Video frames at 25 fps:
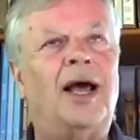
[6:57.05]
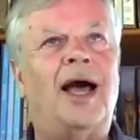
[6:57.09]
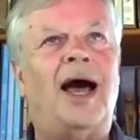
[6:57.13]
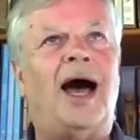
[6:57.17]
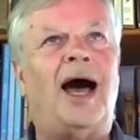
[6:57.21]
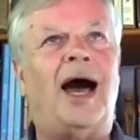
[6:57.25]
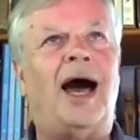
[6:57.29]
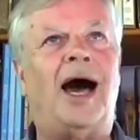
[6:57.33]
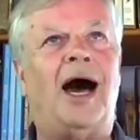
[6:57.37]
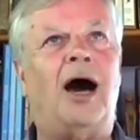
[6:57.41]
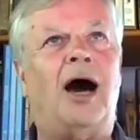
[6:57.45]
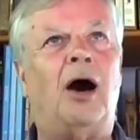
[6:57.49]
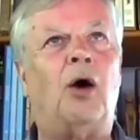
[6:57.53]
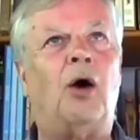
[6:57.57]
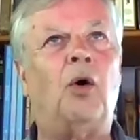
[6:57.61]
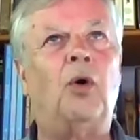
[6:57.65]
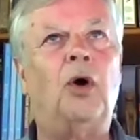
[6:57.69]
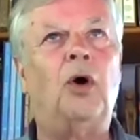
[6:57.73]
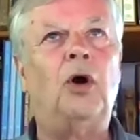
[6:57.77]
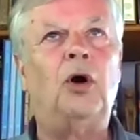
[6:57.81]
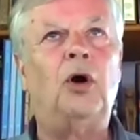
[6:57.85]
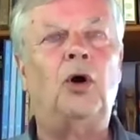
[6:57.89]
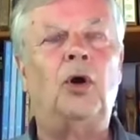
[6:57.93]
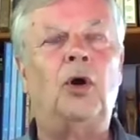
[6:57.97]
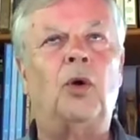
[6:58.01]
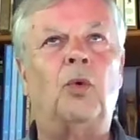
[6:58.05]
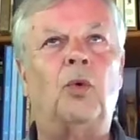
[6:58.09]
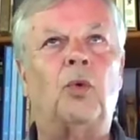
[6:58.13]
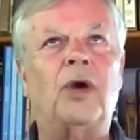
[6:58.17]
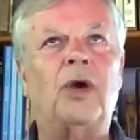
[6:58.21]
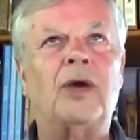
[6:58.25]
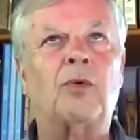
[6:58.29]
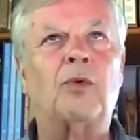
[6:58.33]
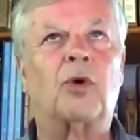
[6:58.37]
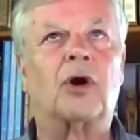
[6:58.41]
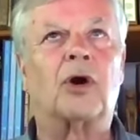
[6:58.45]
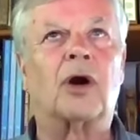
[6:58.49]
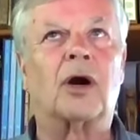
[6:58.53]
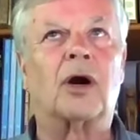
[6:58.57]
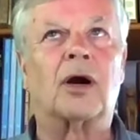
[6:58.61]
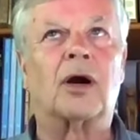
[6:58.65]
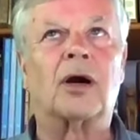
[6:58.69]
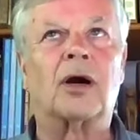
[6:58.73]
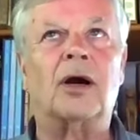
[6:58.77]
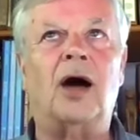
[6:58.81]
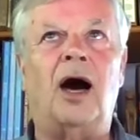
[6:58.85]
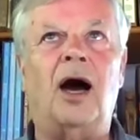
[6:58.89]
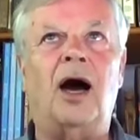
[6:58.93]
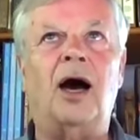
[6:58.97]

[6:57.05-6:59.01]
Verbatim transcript: how we were